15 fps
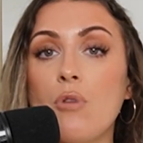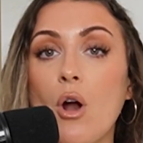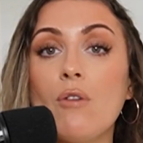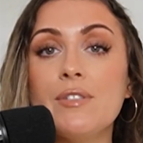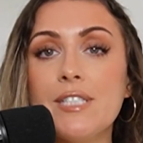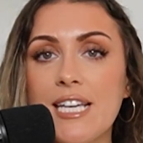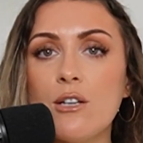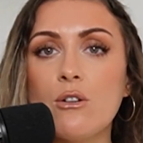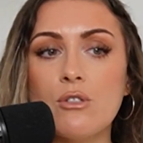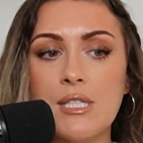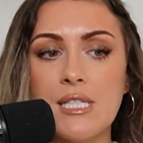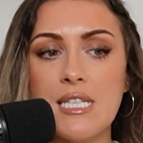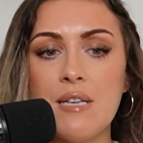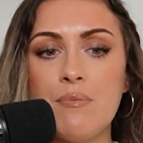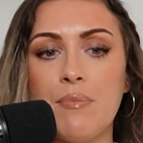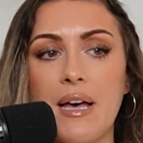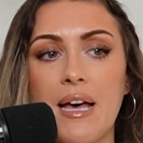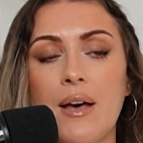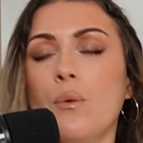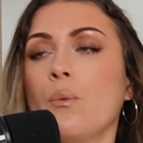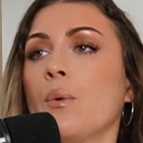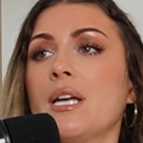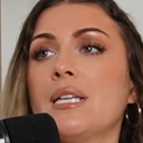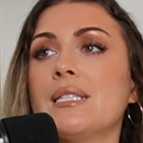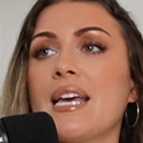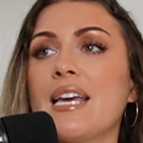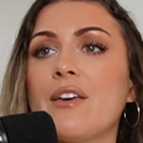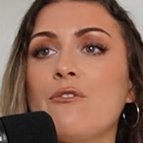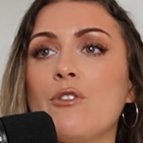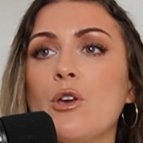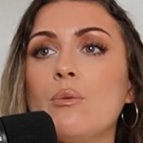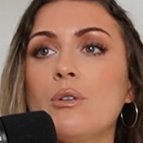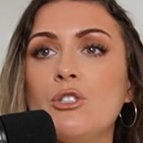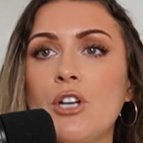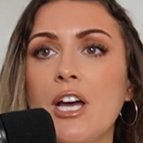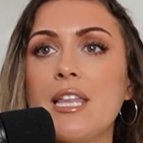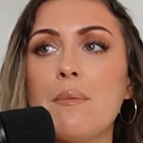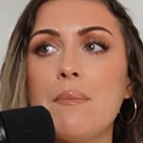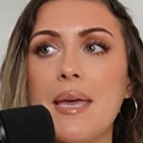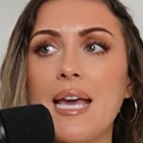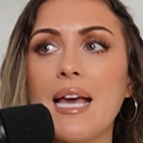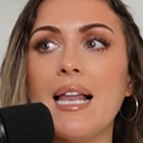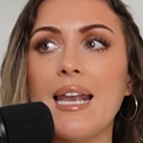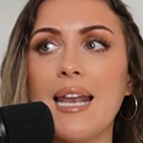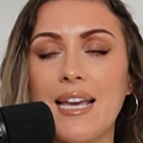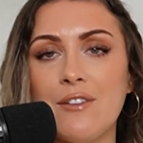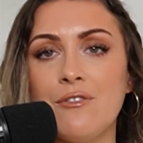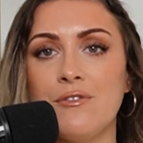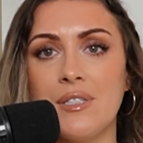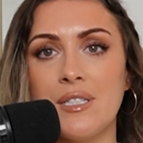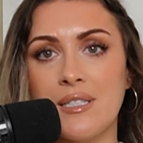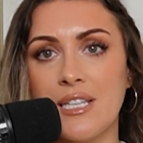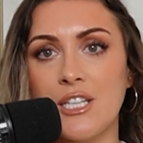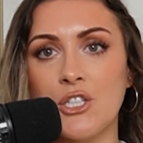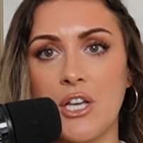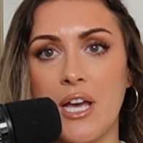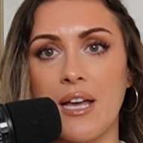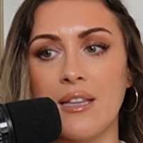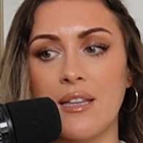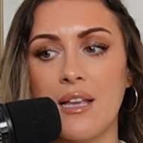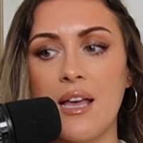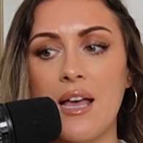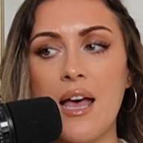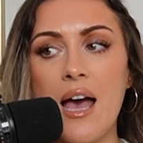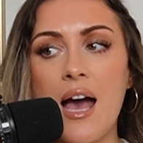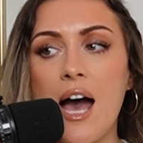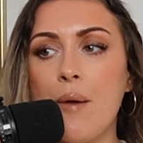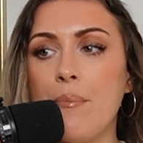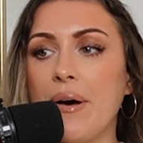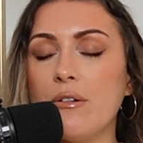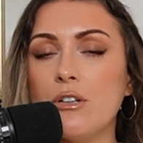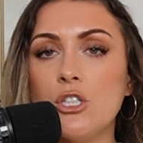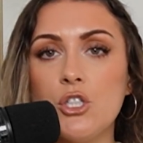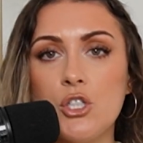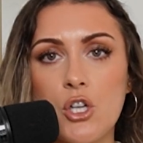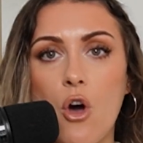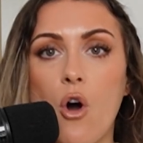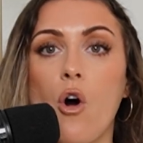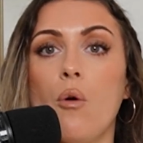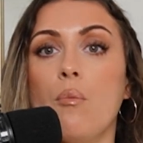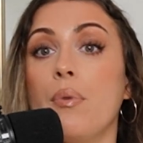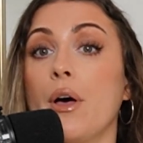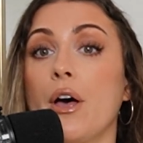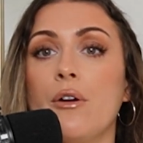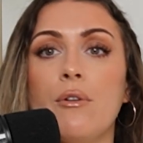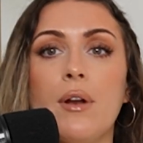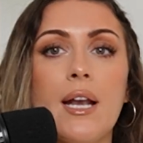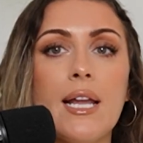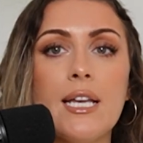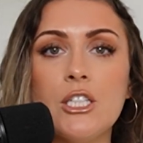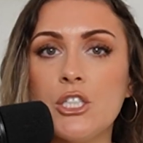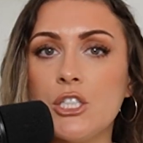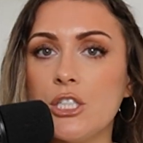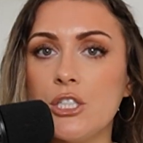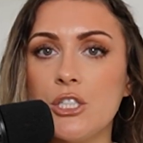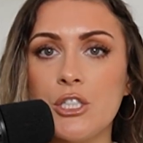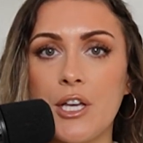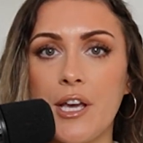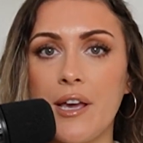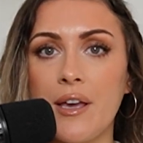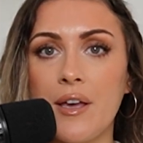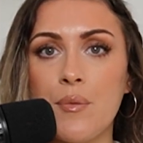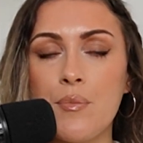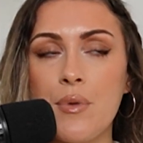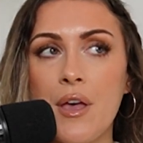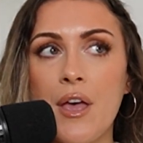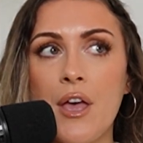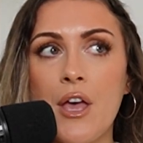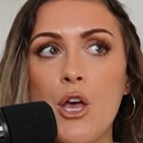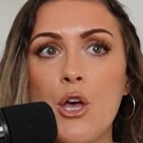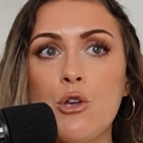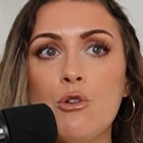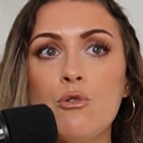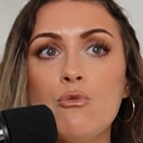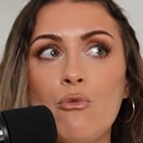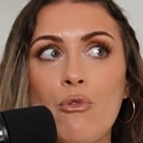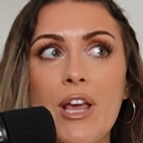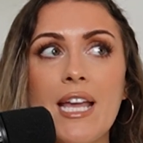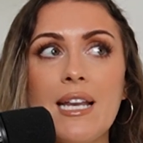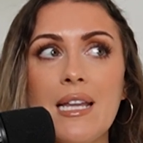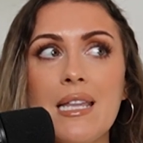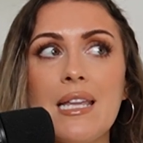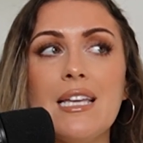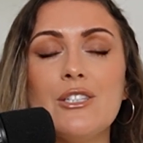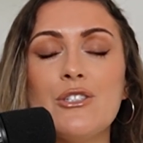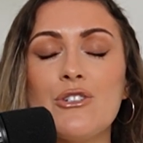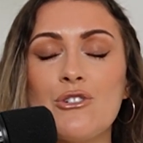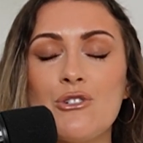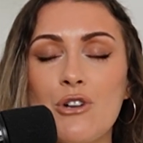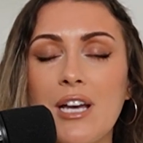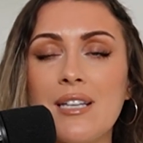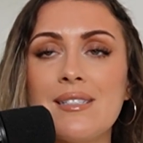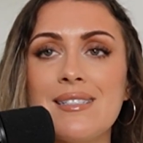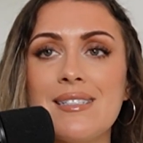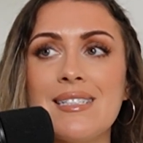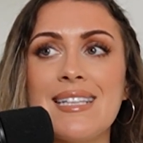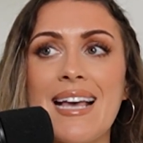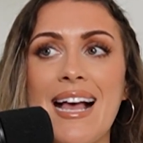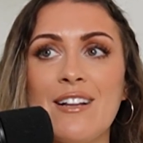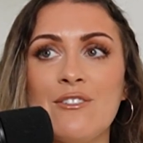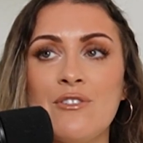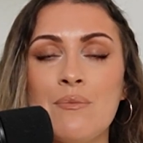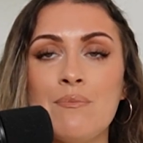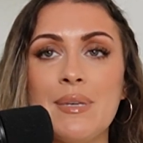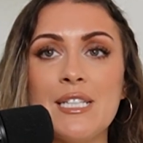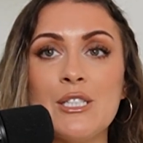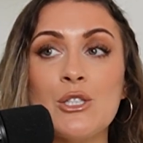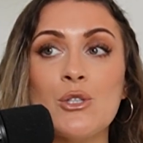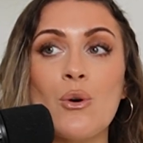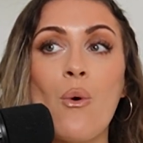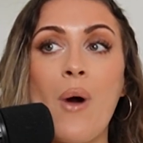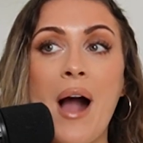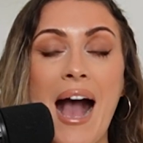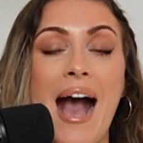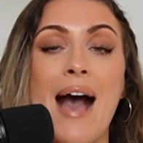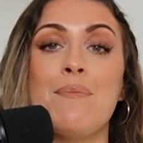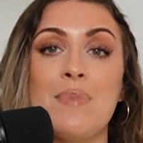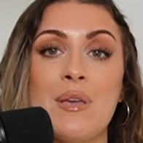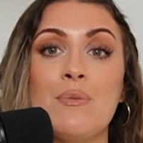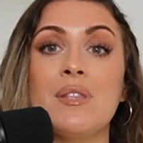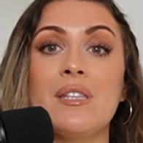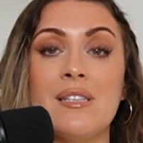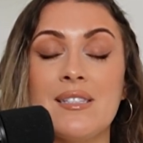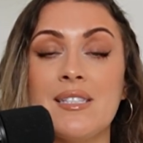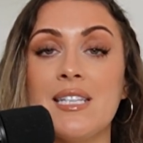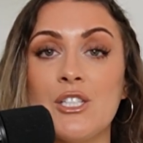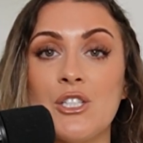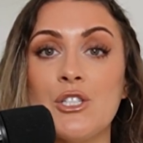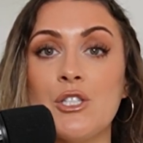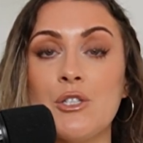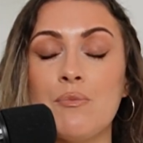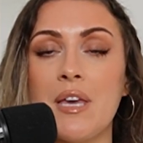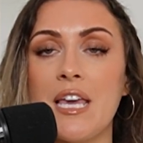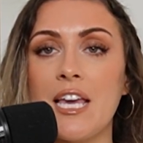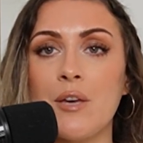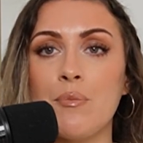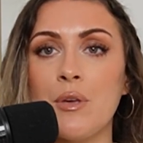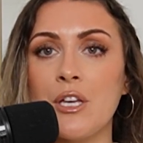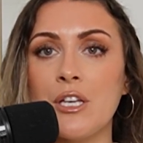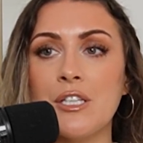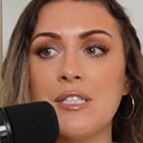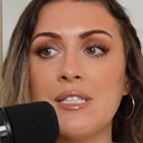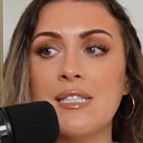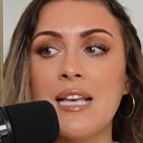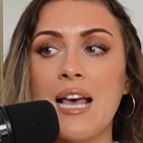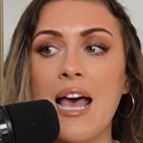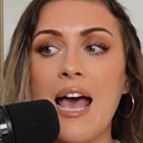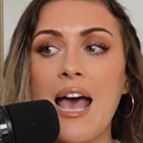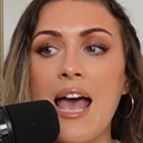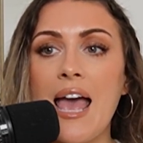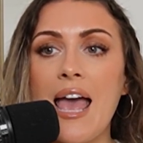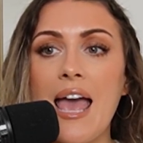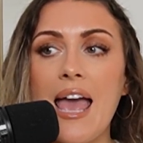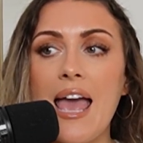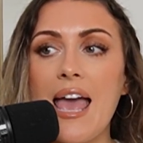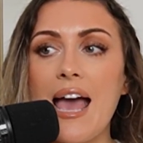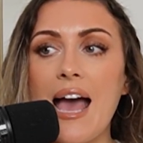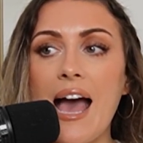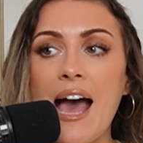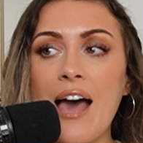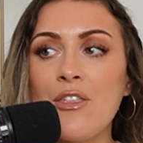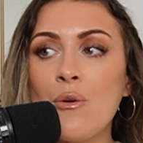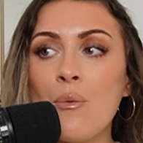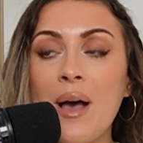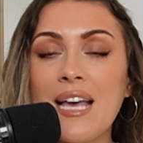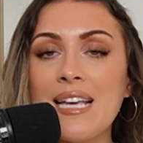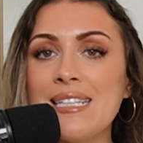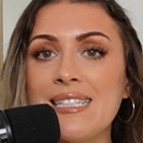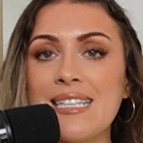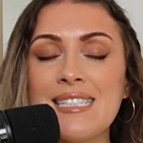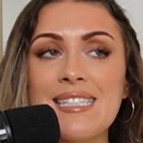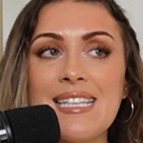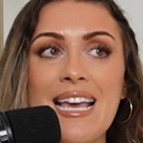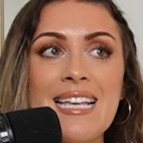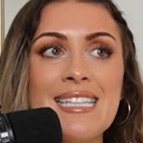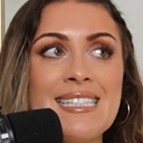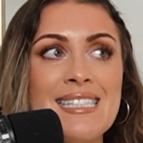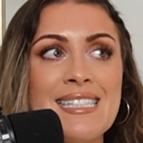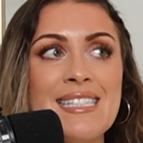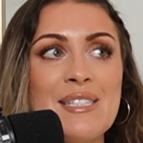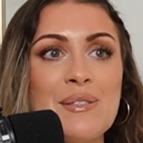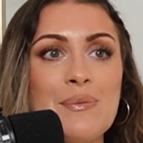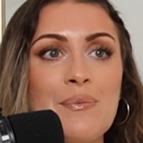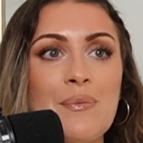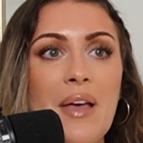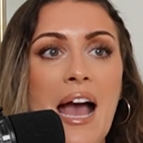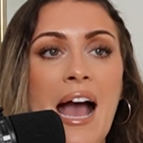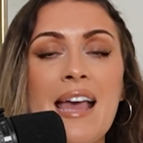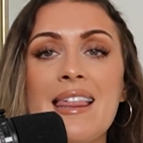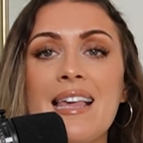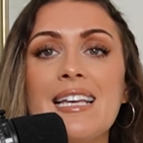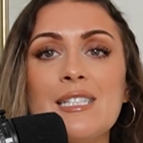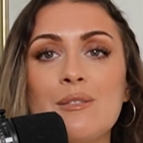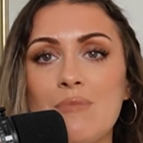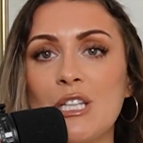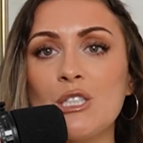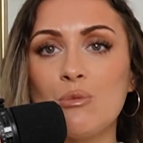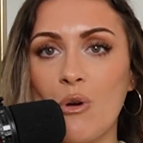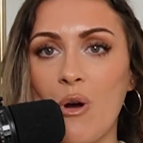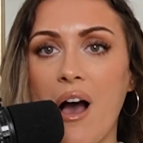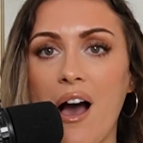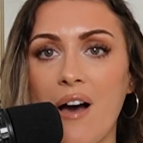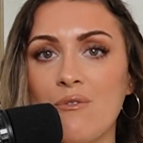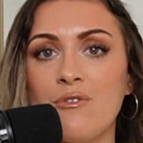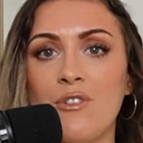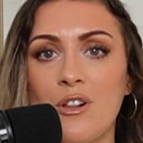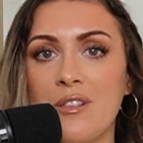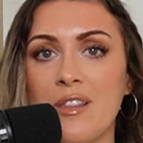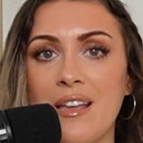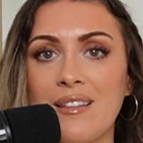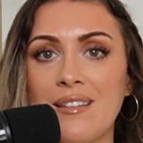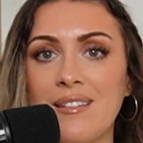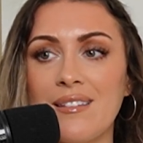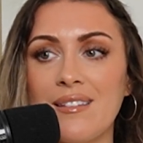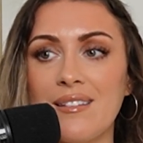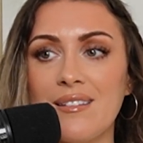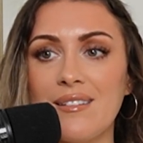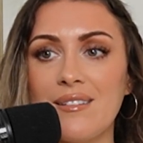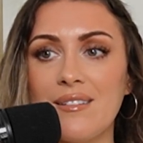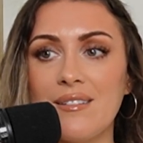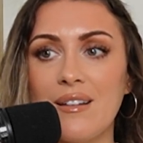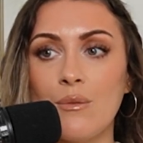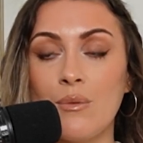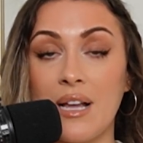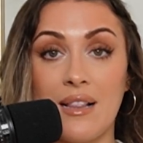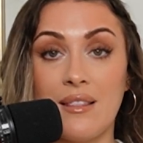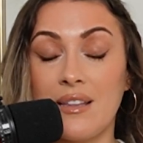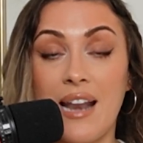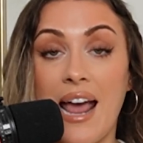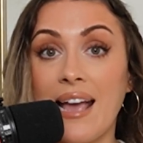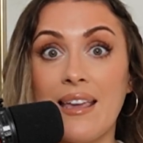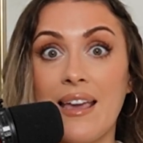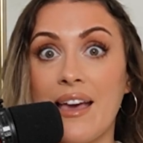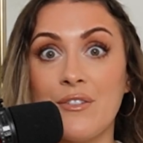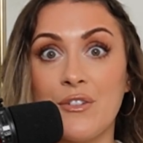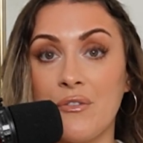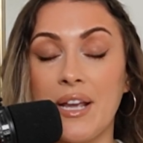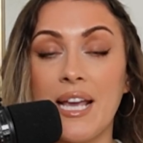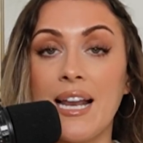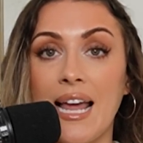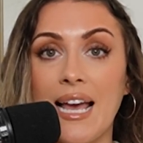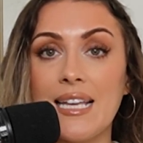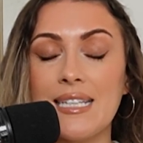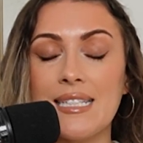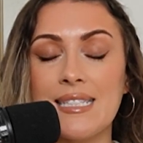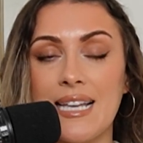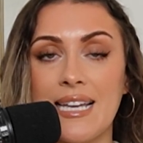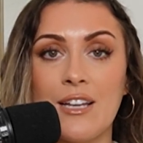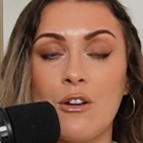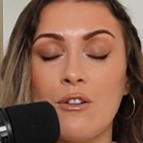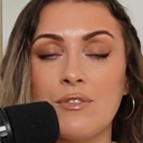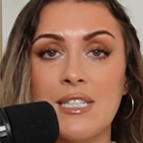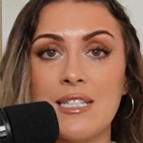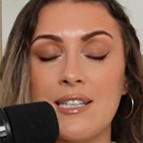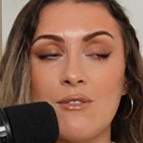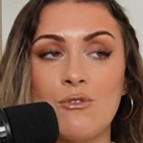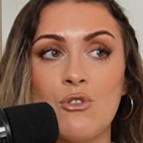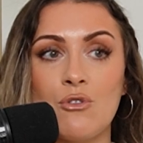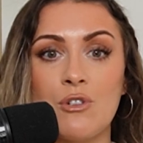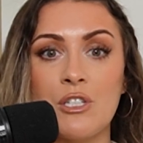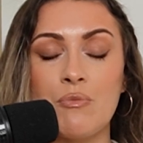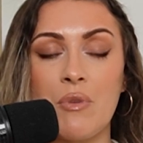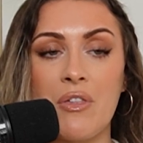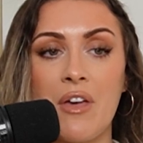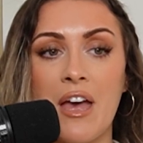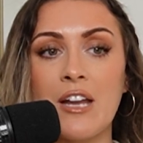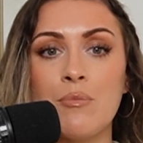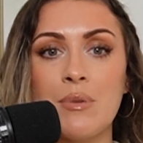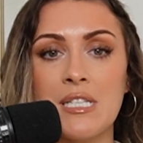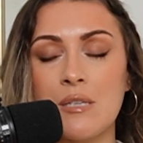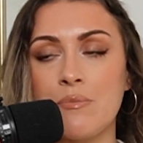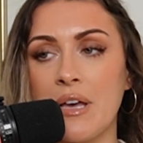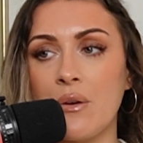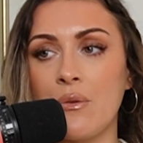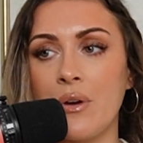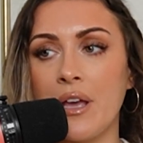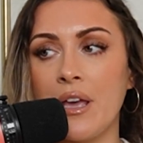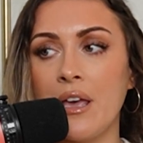But obviously it goes deeper, whereas like if you were trying to make a life decision about a job, a relationship, you really need to trust yourself and be so happy with the decisions you make, because otherwise I think it's much more harmful than I ever realised. Like, and obviously as I was talking to my therapist about